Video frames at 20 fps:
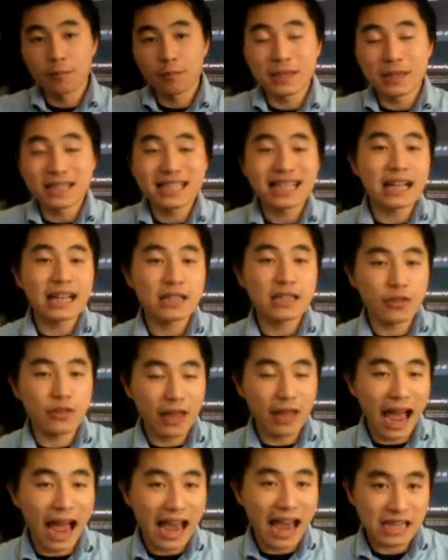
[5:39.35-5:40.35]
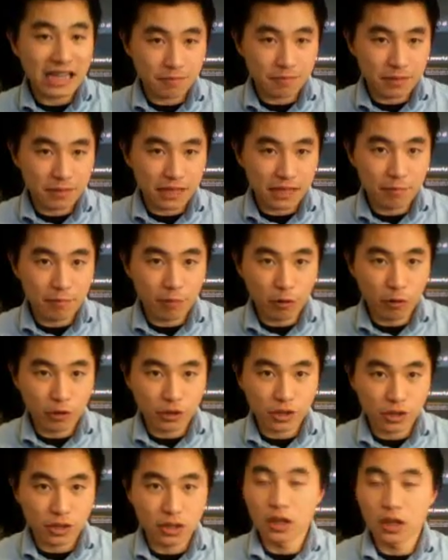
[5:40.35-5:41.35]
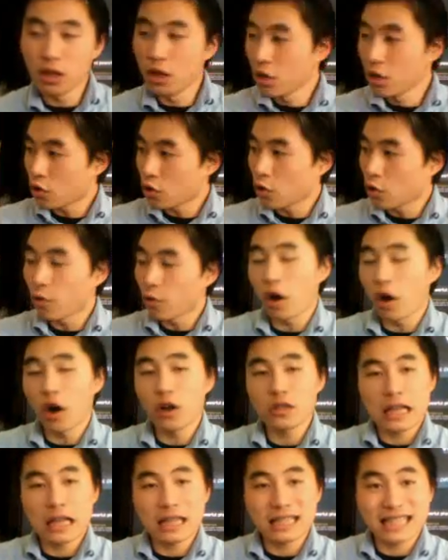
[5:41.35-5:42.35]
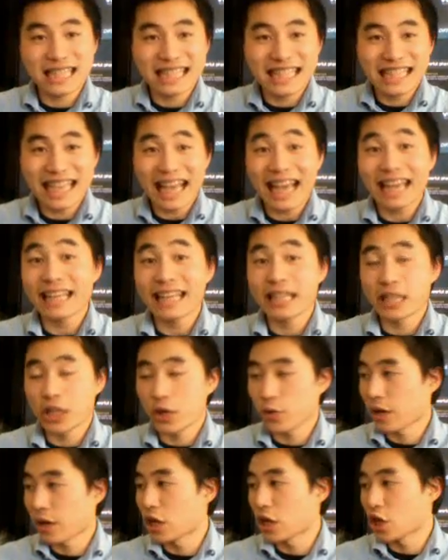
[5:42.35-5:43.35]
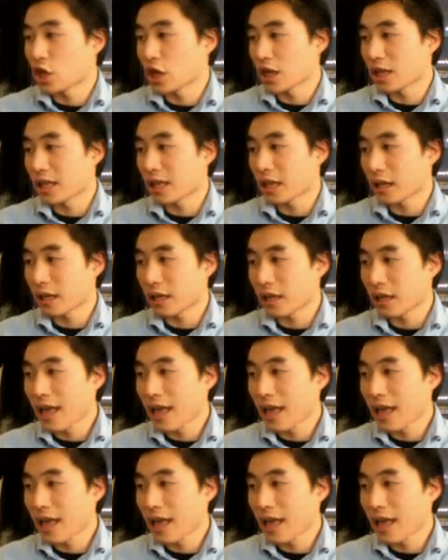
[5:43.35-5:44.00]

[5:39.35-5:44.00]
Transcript: besides the ISP portion, Google also has a secondary agenda.